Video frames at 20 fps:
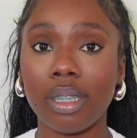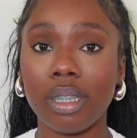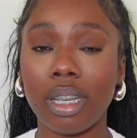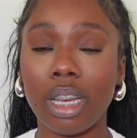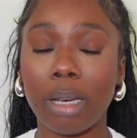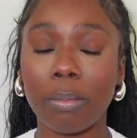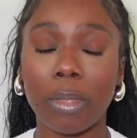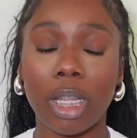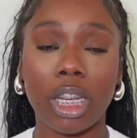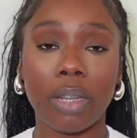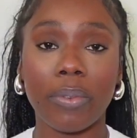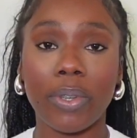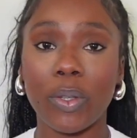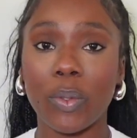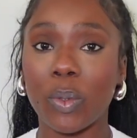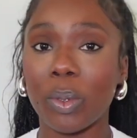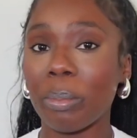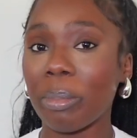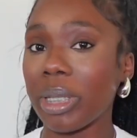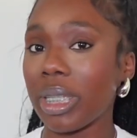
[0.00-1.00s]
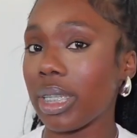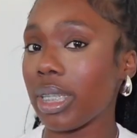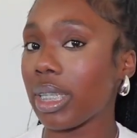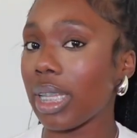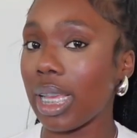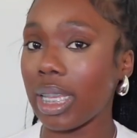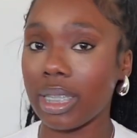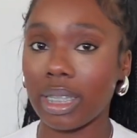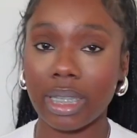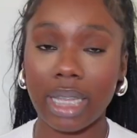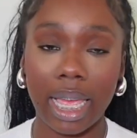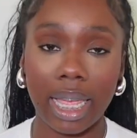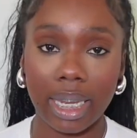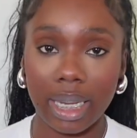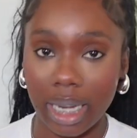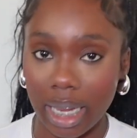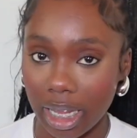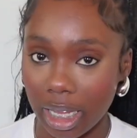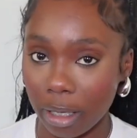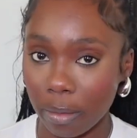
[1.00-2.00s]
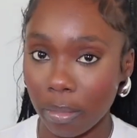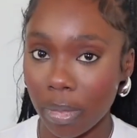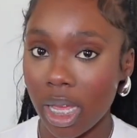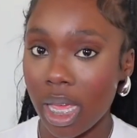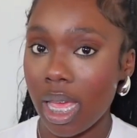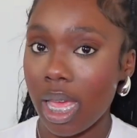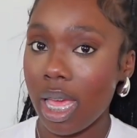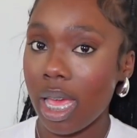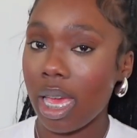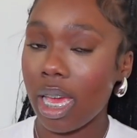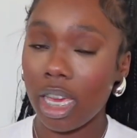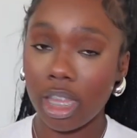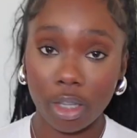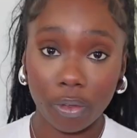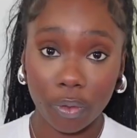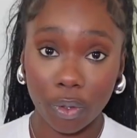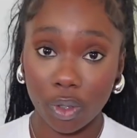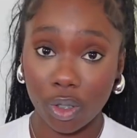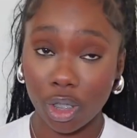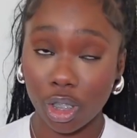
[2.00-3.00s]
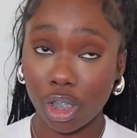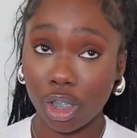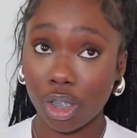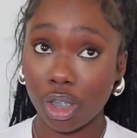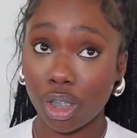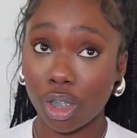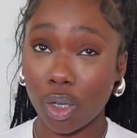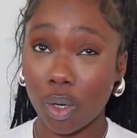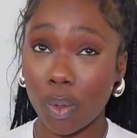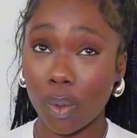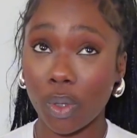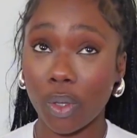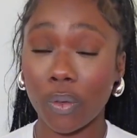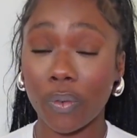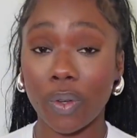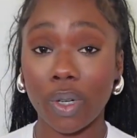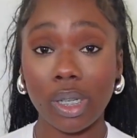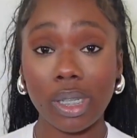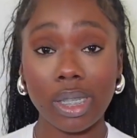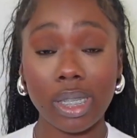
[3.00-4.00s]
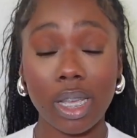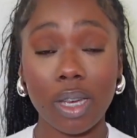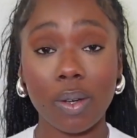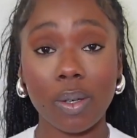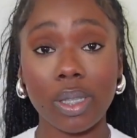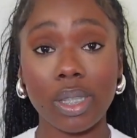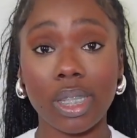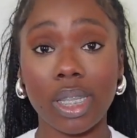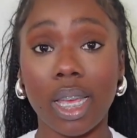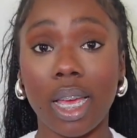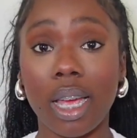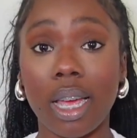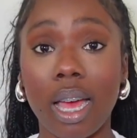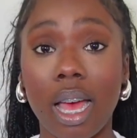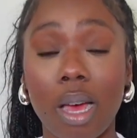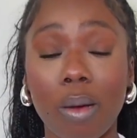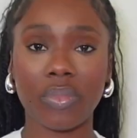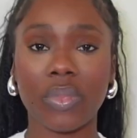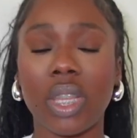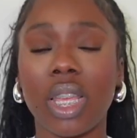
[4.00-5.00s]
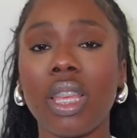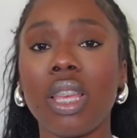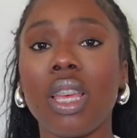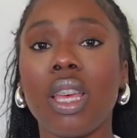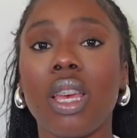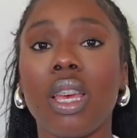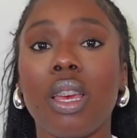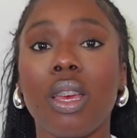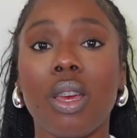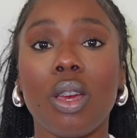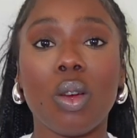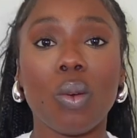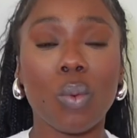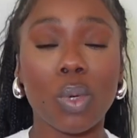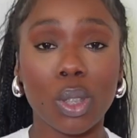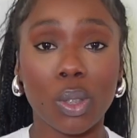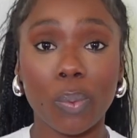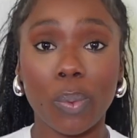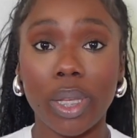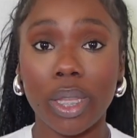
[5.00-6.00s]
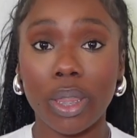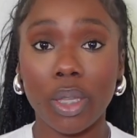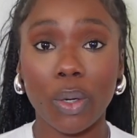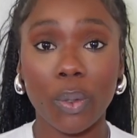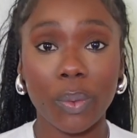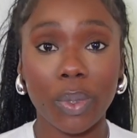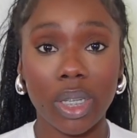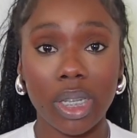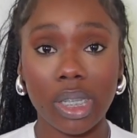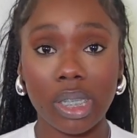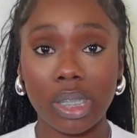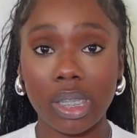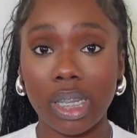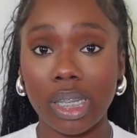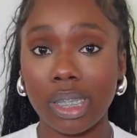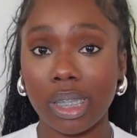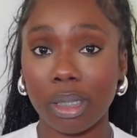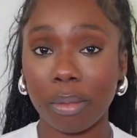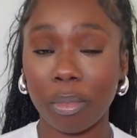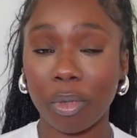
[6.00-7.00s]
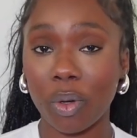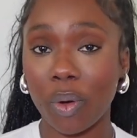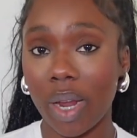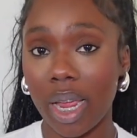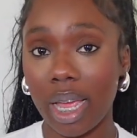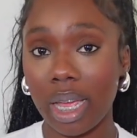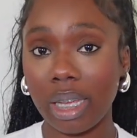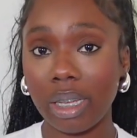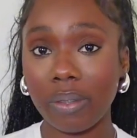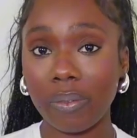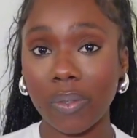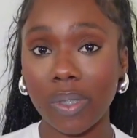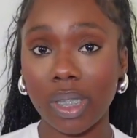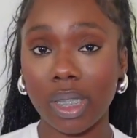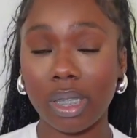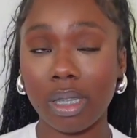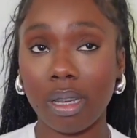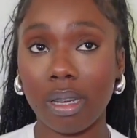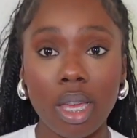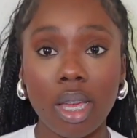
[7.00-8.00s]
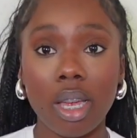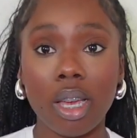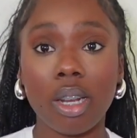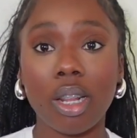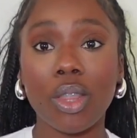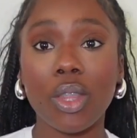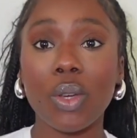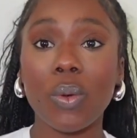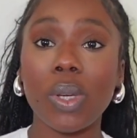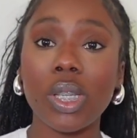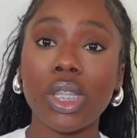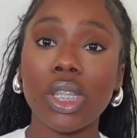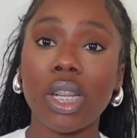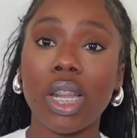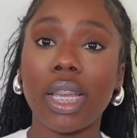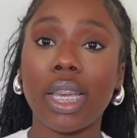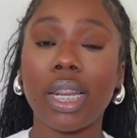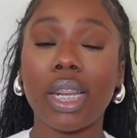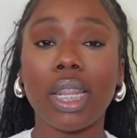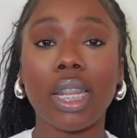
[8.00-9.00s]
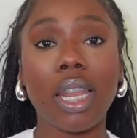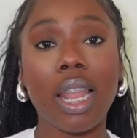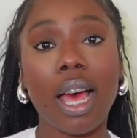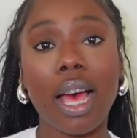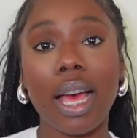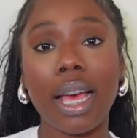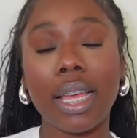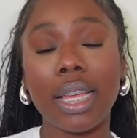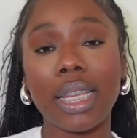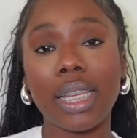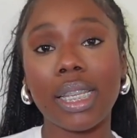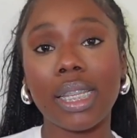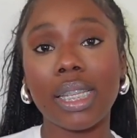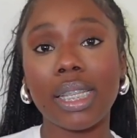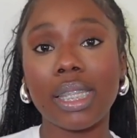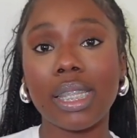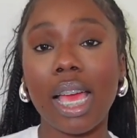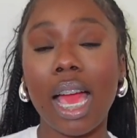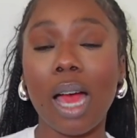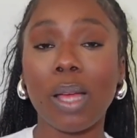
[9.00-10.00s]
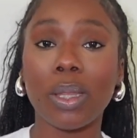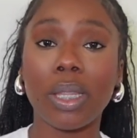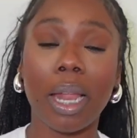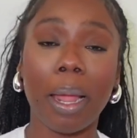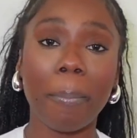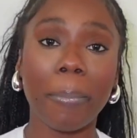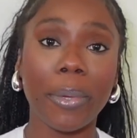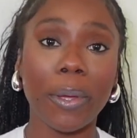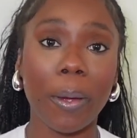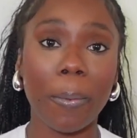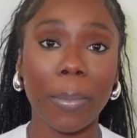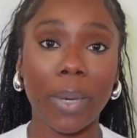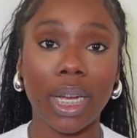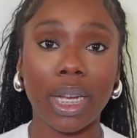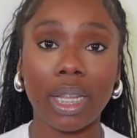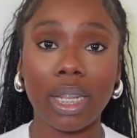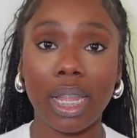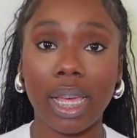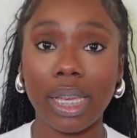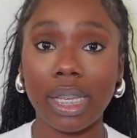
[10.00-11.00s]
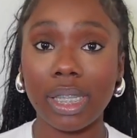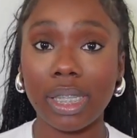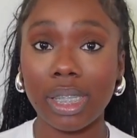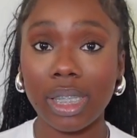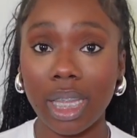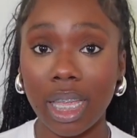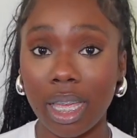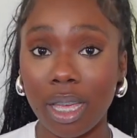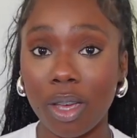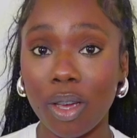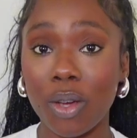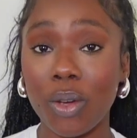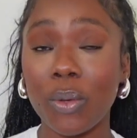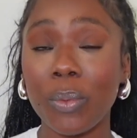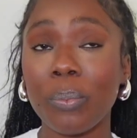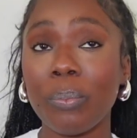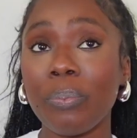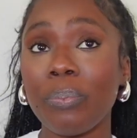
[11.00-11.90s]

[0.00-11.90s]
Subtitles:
I'm not even doing business as that name in the future. So the first LLC I got was with Oneah's Custom Crafts. Another question I get a lot is, how did I build my clientele?